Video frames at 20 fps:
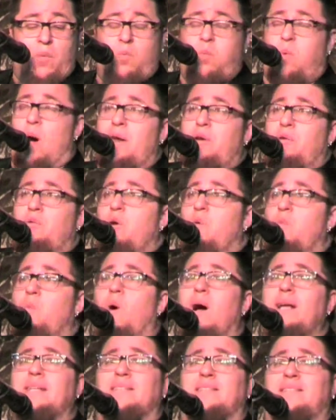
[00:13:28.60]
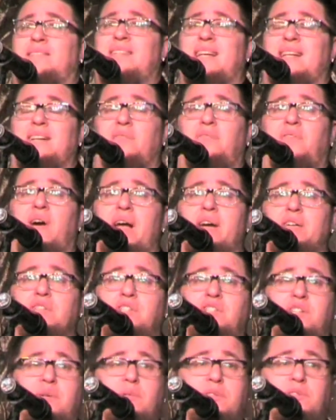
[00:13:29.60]
Well, I don't know what
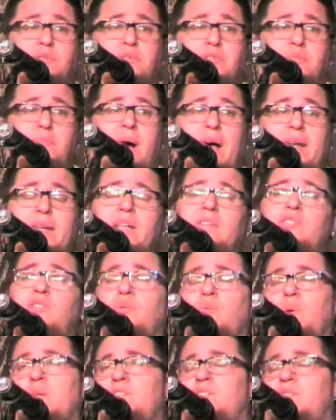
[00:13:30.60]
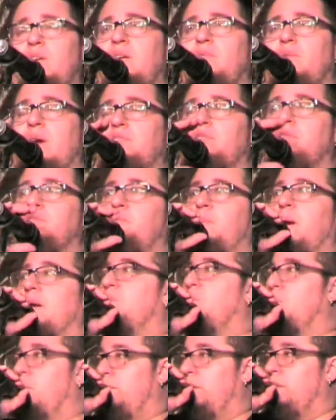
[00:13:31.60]
signifiers she was responding to, which in
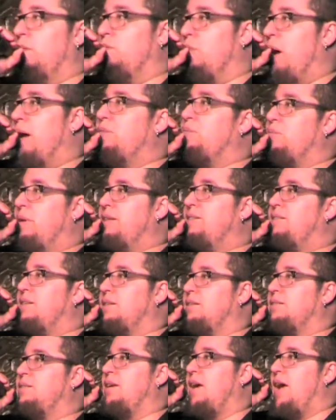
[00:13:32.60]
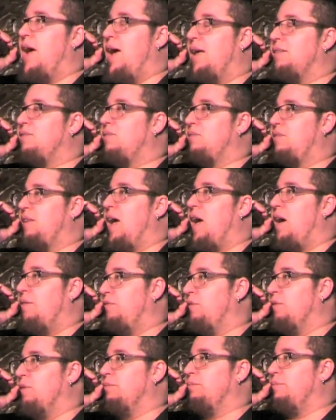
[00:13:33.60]
retrospect would have been the right reason to ask to
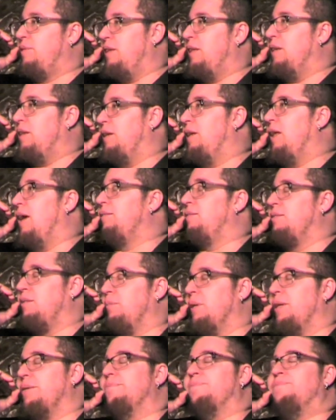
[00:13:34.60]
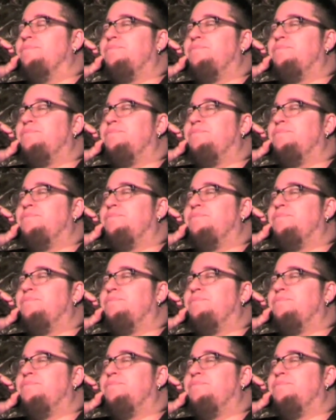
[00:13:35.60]
have her seated next to me.